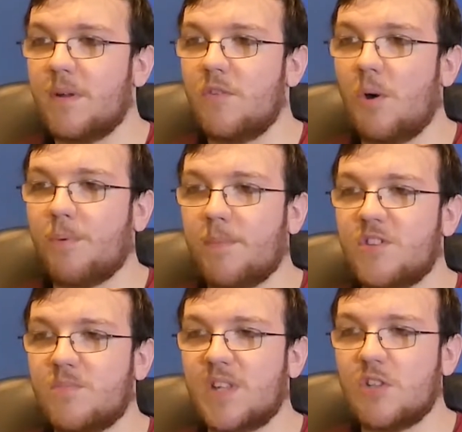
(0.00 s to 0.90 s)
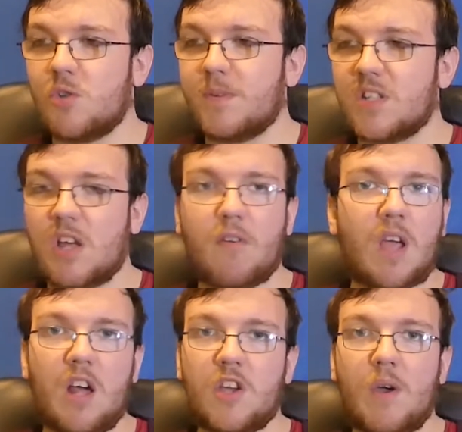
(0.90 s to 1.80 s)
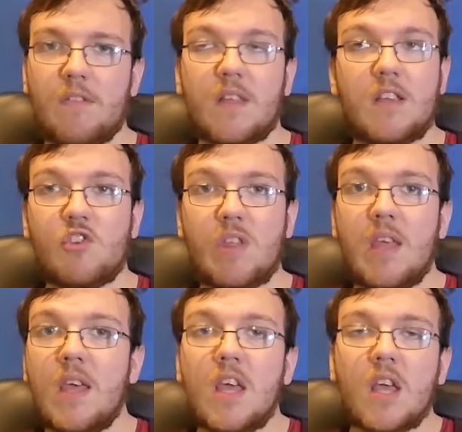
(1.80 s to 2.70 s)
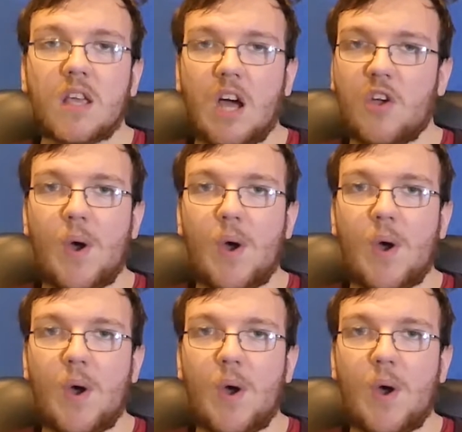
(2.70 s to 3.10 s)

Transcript: not probably substantial, because I can't go out of